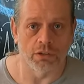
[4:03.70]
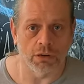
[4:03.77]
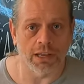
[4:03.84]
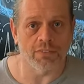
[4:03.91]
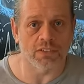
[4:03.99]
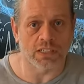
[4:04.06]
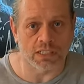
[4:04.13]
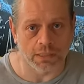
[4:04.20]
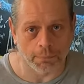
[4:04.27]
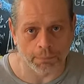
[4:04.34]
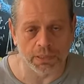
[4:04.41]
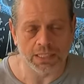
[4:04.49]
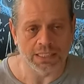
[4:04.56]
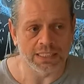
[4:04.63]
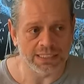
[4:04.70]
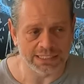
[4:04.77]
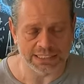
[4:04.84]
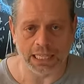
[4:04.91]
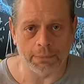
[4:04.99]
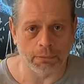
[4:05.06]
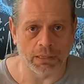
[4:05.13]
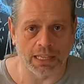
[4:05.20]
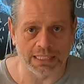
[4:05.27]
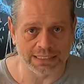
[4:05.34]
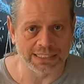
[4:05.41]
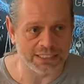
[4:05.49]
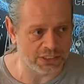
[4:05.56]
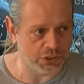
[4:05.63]
you're having to completely
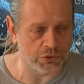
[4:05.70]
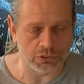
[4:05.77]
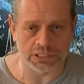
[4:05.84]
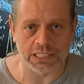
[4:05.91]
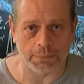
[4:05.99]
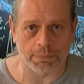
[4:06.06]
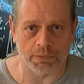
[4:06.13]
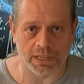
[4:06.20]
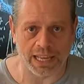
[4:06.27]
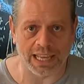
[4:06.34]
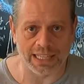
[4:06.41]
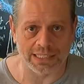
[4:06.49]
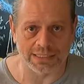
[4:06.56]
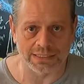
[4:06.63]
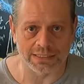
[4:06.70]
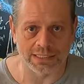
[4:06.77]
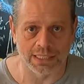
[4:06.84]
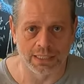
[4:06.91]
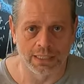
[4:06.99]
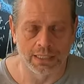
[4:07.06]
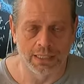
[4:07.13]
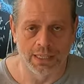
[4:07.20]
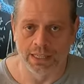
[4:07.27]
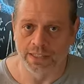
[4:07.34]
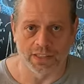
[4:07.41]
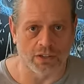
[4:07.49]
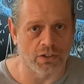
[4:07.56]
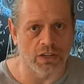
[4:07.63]
stabilize these two separate hands
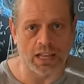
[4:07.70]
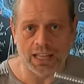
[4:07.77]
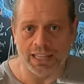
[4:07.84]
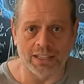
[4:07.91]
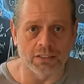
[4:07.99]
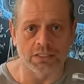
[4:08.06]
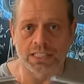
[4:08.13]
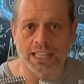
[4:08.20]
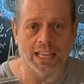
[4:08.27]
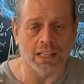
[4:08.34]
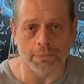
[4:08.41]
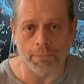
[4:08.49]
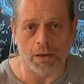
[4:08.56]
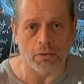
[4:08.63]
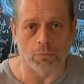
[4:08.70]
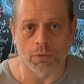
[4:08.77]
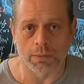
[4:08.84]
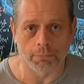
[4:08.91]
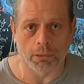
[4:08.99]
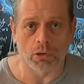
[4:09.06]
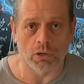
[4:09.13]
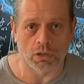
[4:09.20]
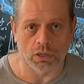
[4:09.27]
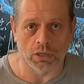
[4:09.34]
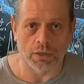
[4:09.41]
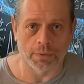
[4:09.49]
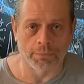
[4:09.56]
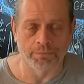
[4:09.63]
that are not held together by one
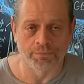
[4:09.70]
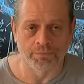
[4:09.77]
bar.